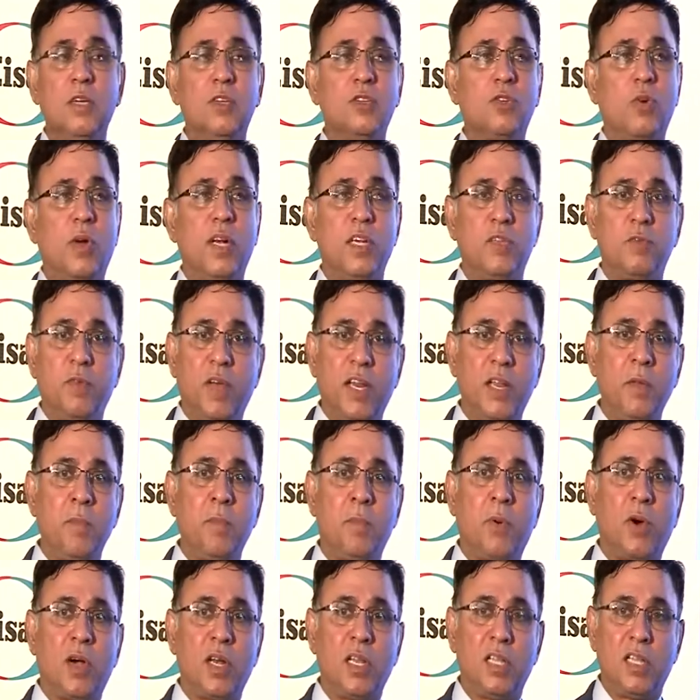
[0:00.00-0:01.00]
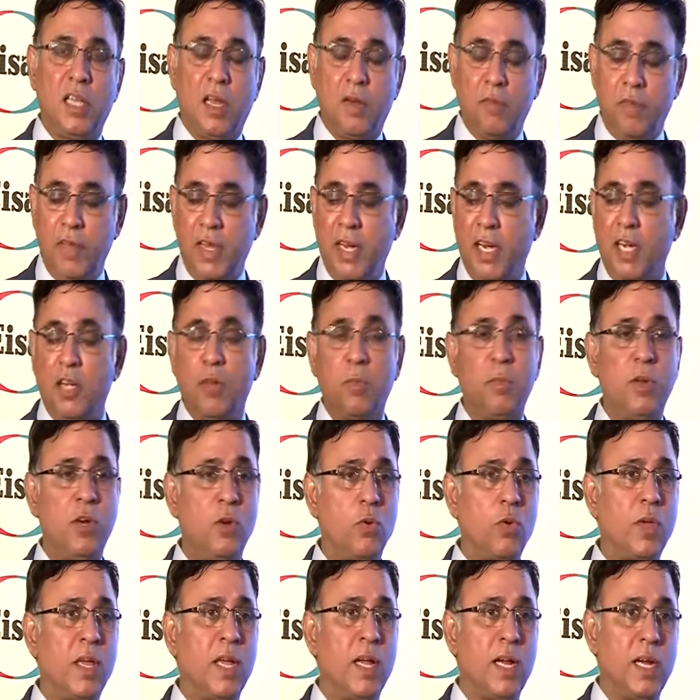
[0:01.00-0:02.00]
So it's very important that we need to be
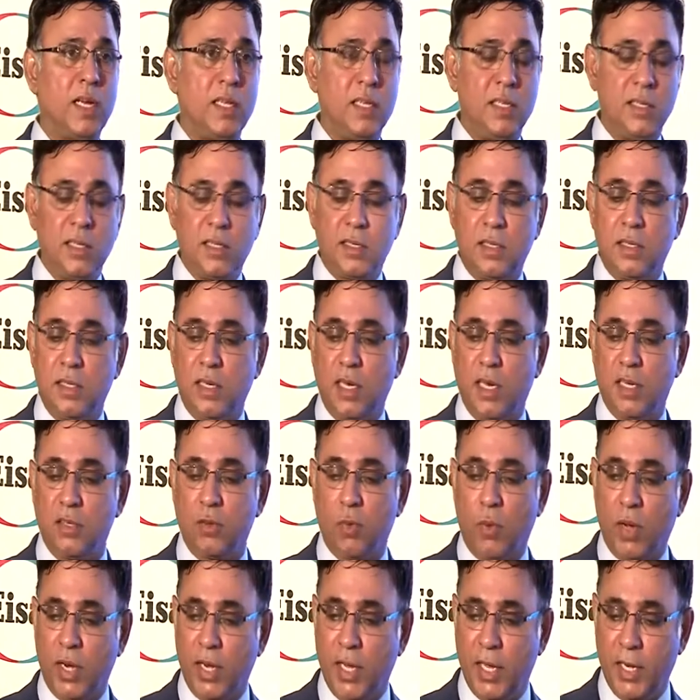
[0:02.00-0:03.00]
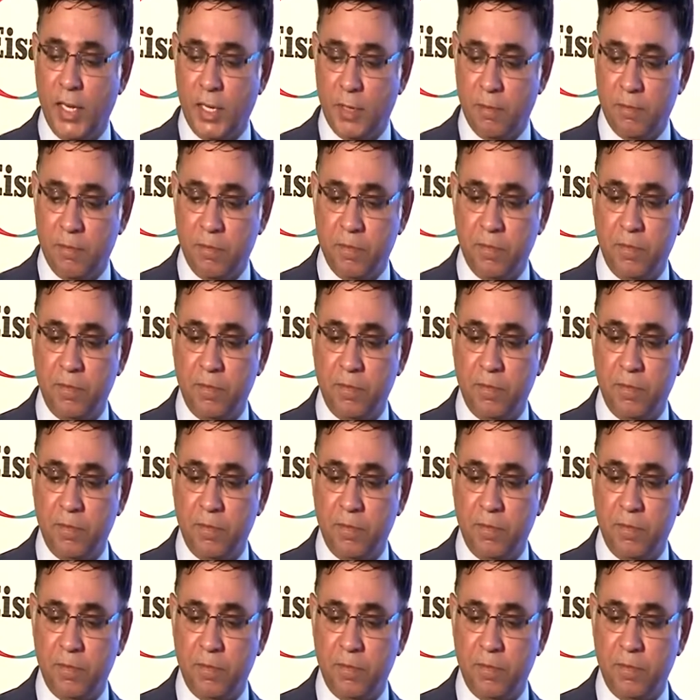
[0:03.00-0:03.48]
looking at this as one area.